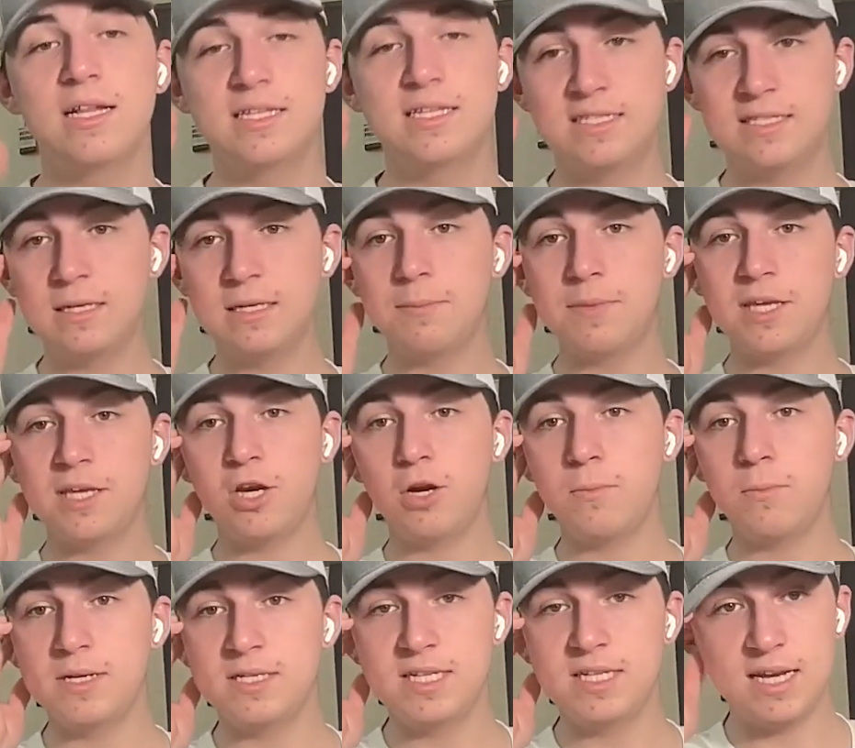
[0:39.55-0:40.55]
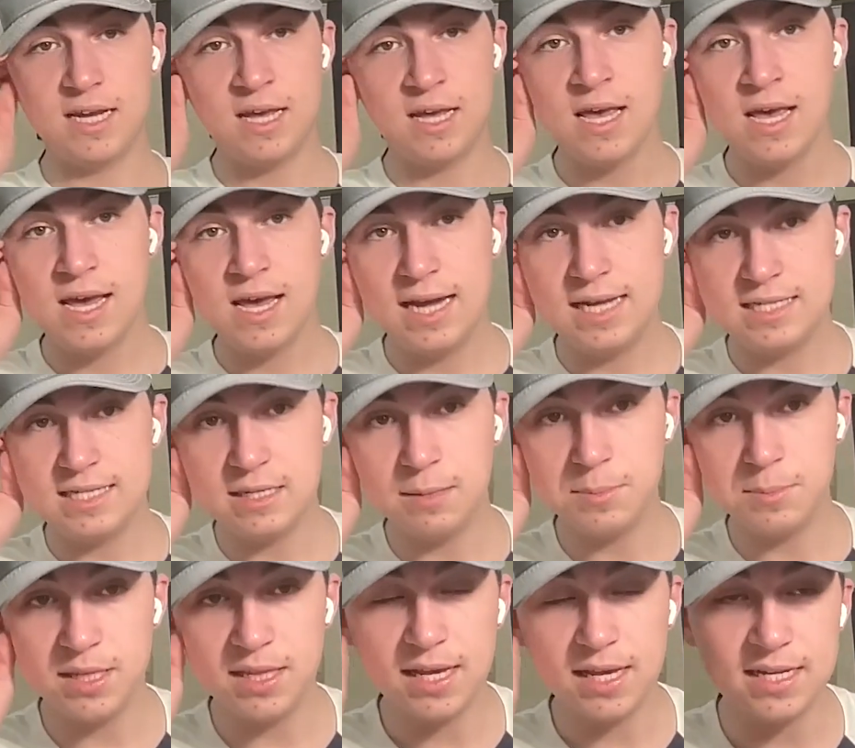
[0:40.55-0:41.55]
It's something you're missing. It's
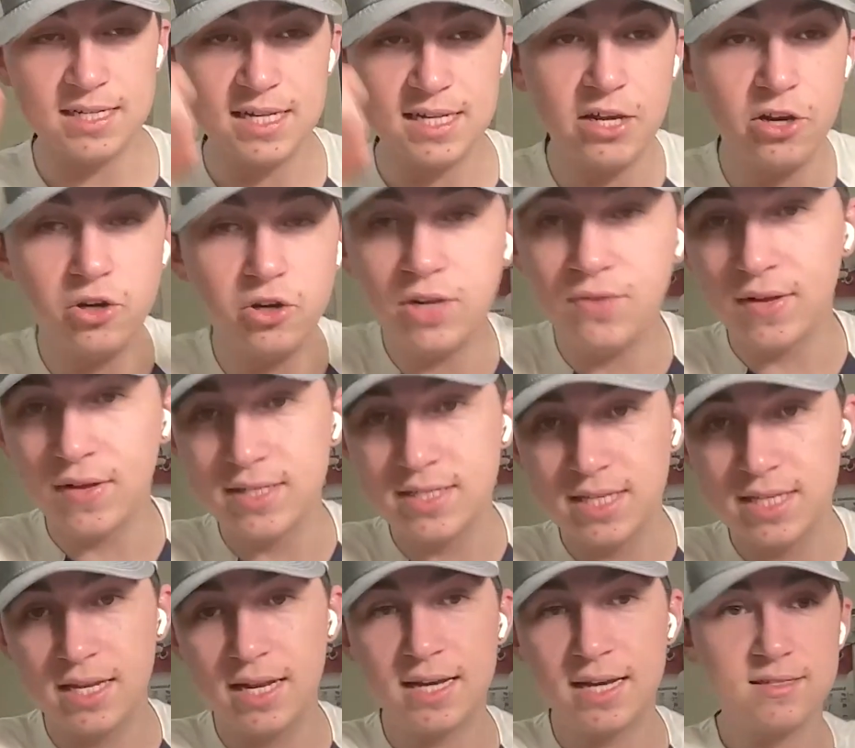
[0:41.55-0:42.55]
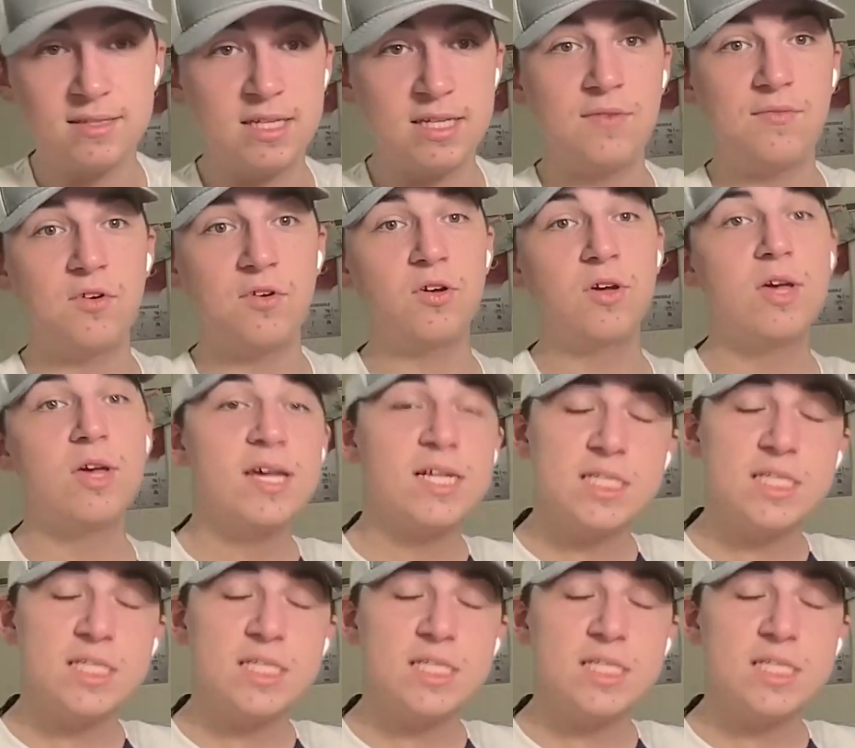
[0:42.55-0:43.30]
something that can take your defense to the next level.